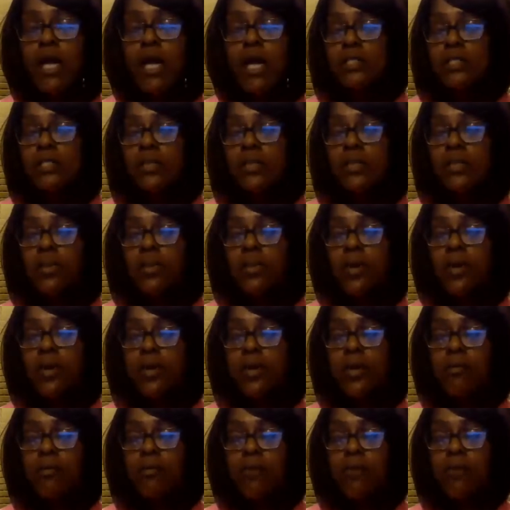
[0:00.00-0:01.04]
Support
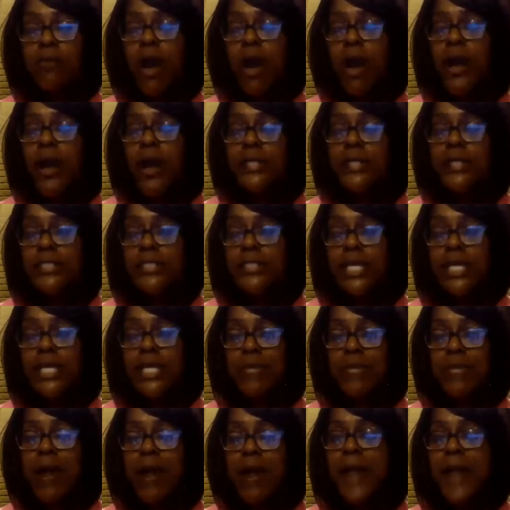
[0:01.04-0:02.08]
Raw Honesty,
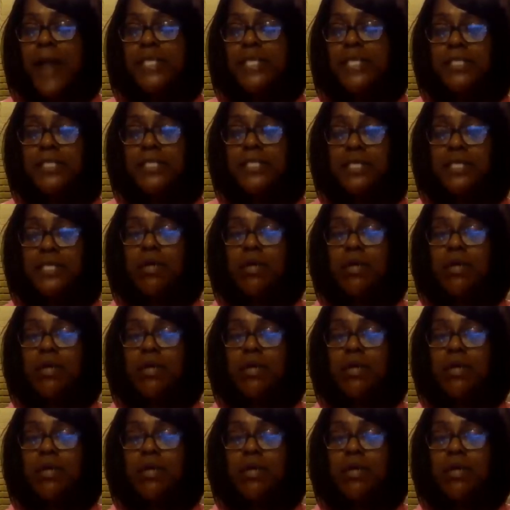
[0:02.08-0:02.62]
Raw Honesty.